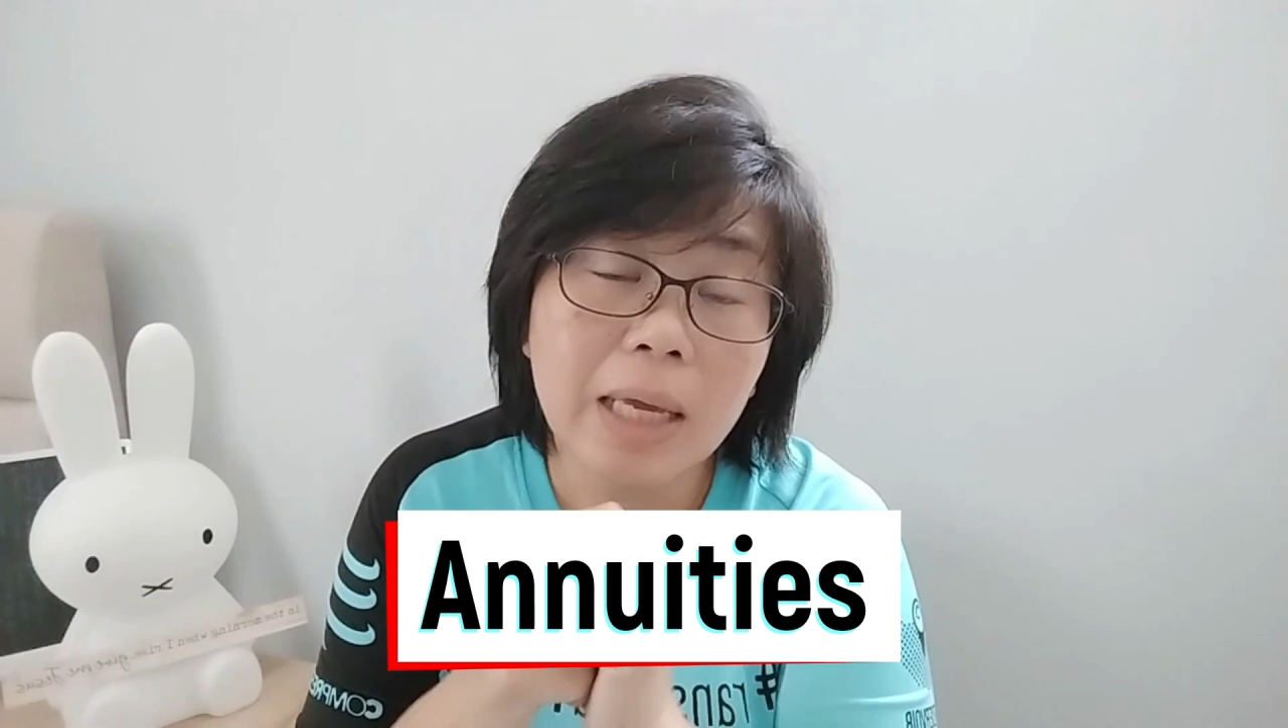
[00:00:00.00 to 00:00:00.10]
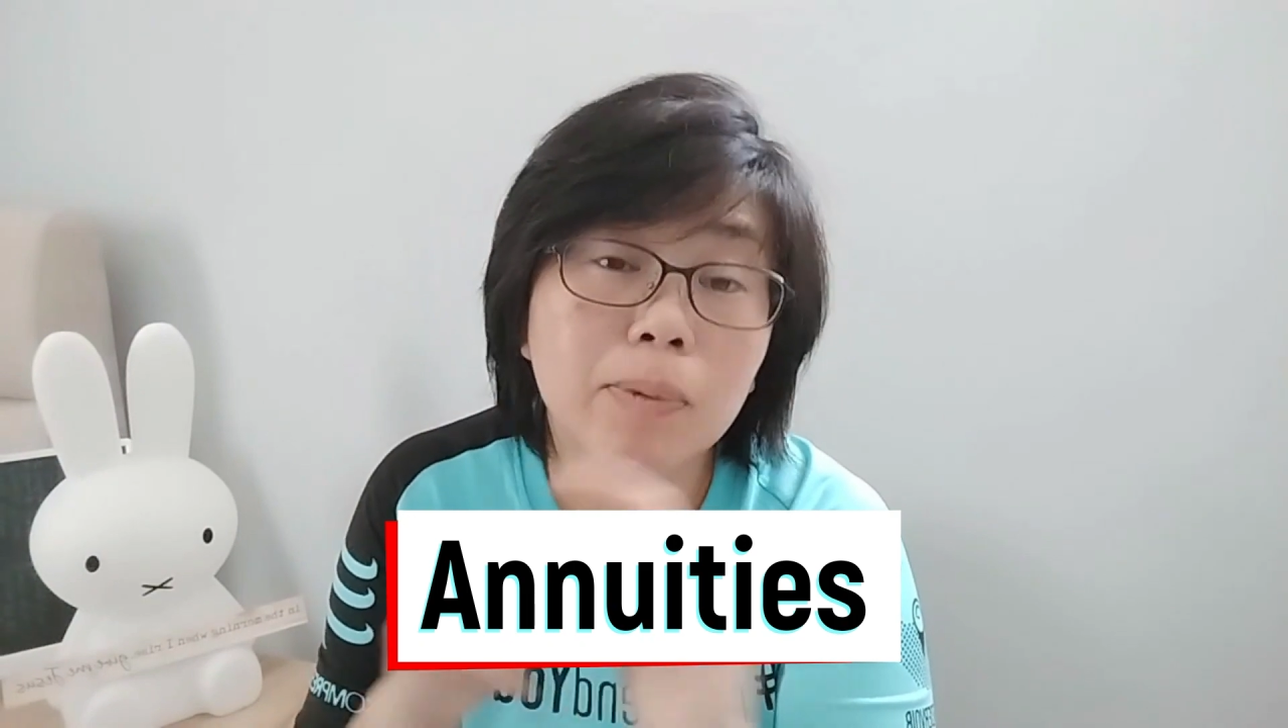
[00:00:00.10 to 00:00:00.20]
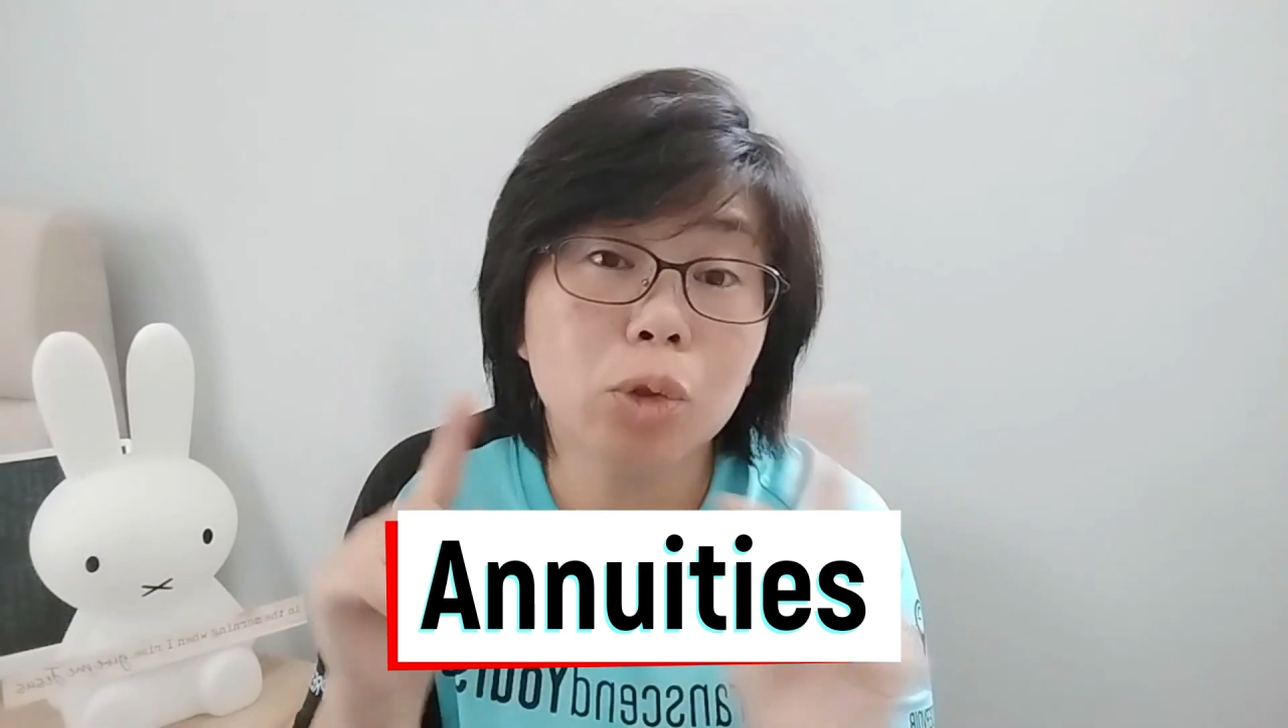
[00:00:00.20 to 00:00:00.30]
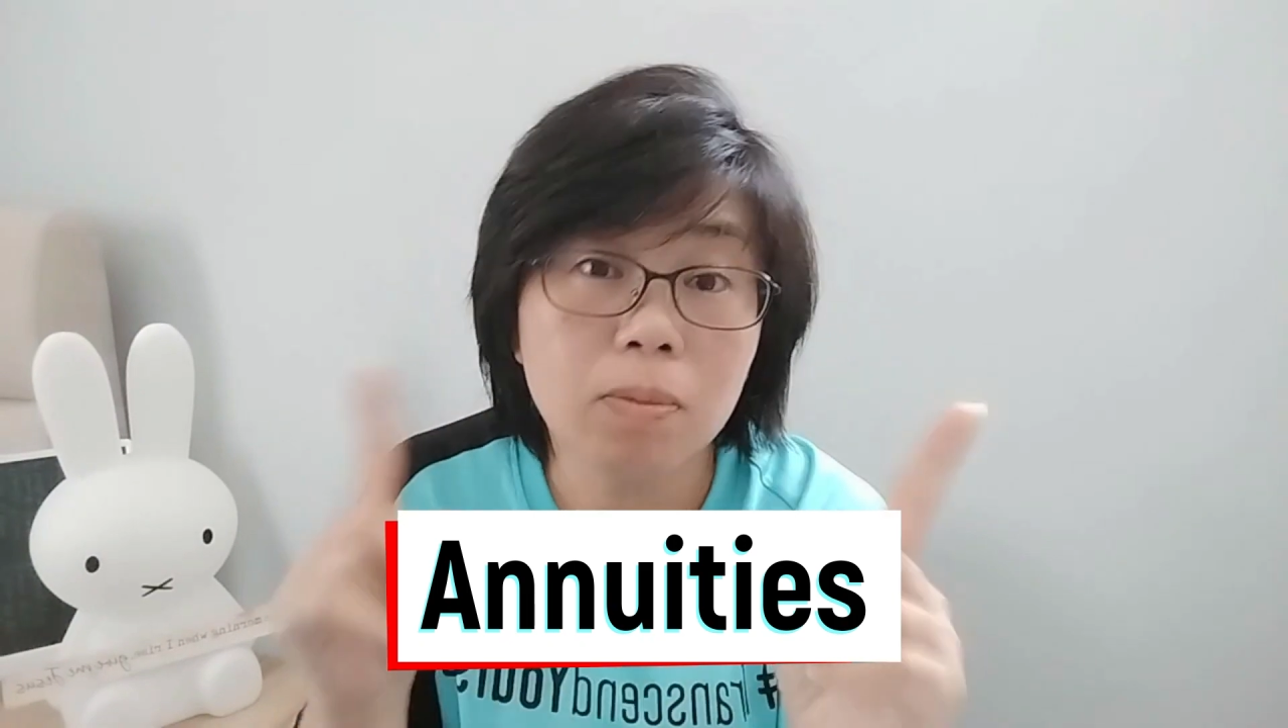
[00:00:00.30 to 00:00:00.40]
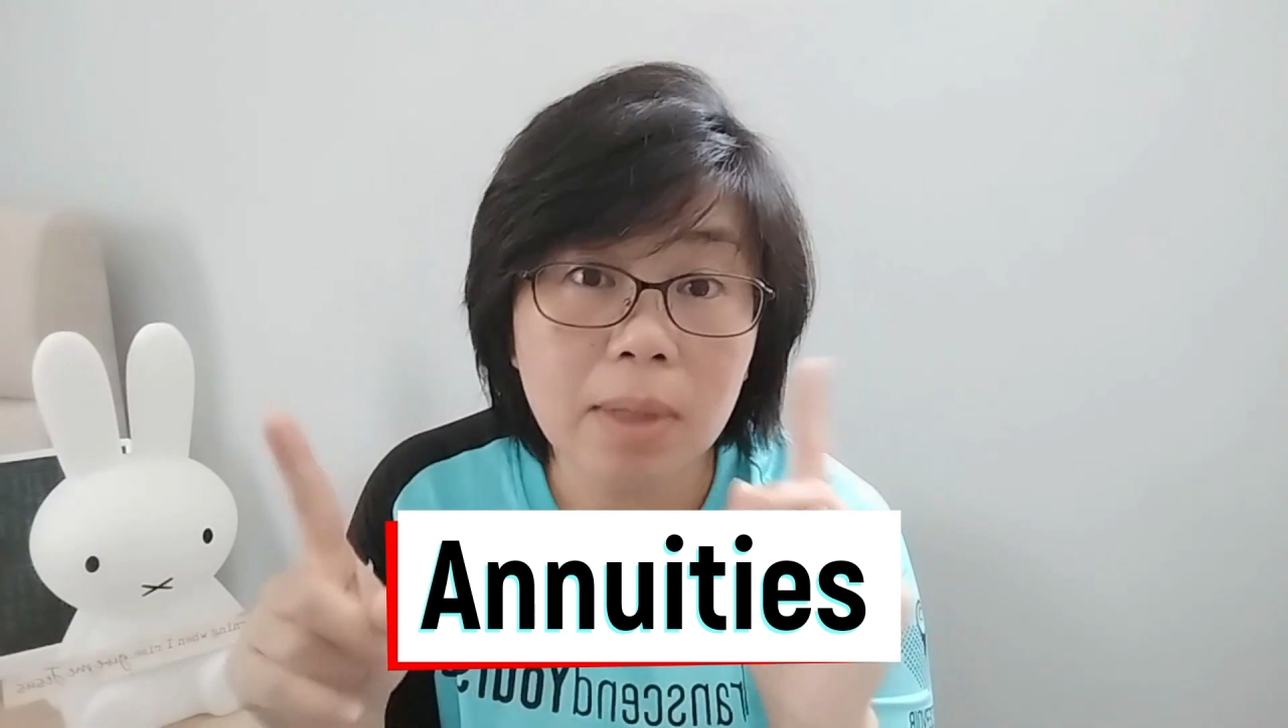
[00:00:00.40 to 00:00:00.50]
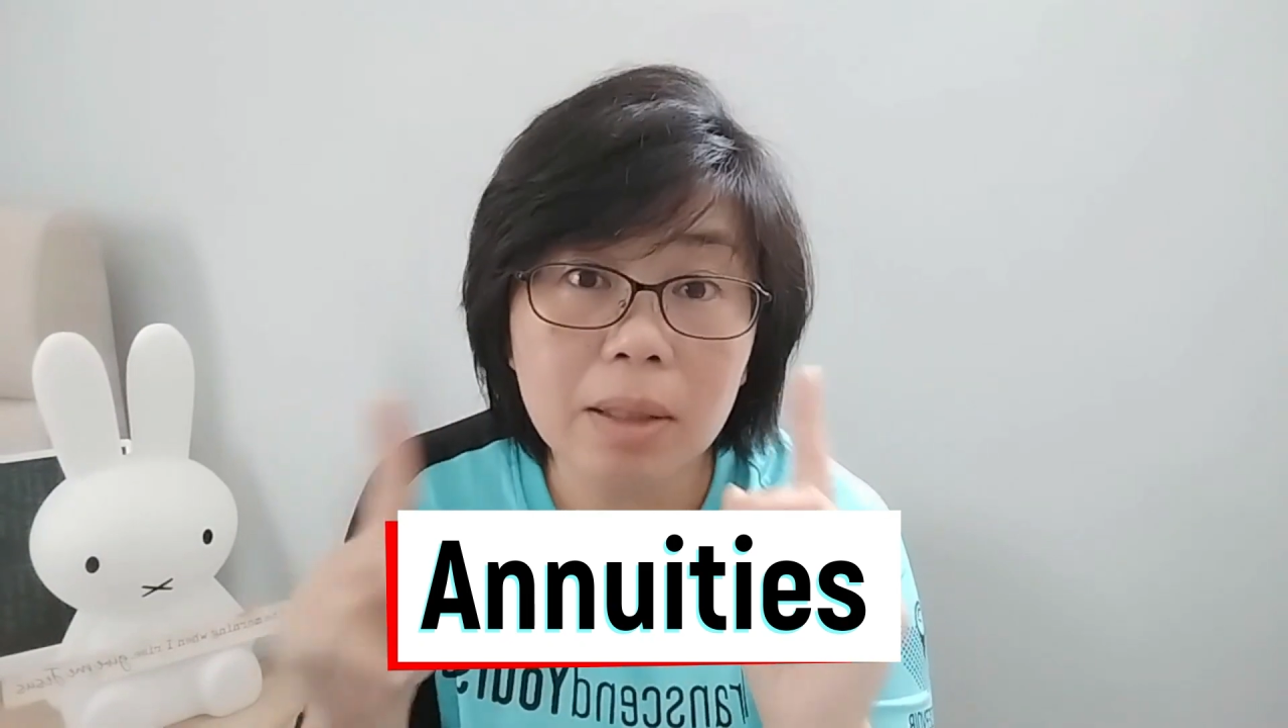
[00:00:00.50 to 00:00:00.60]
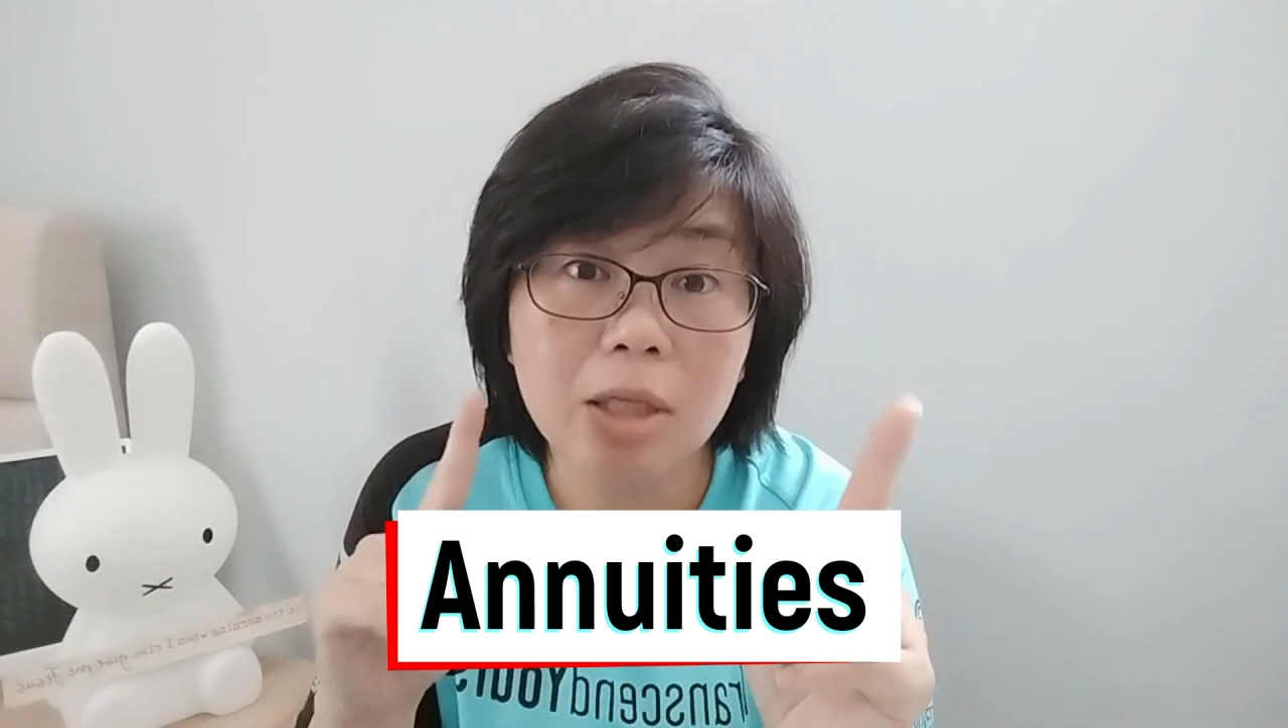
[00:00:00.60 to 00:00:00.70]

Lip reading: able to meet